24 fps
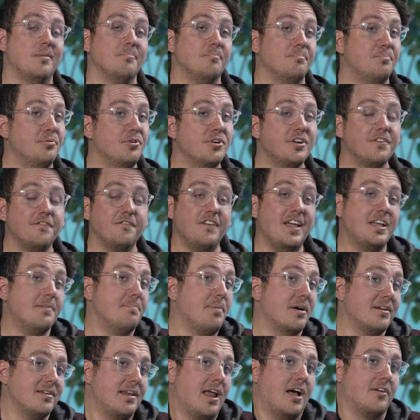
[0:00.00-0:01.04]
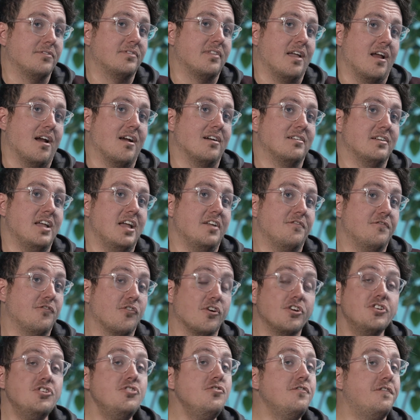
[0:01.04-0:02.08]
put a fake button out there and
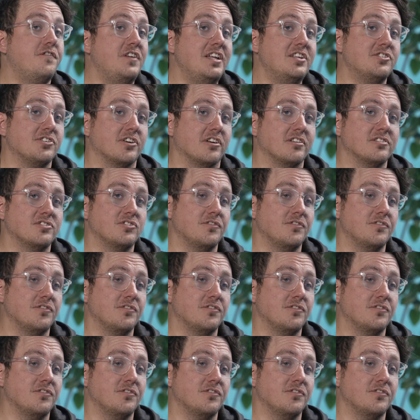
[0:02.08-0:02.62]
for a new feature.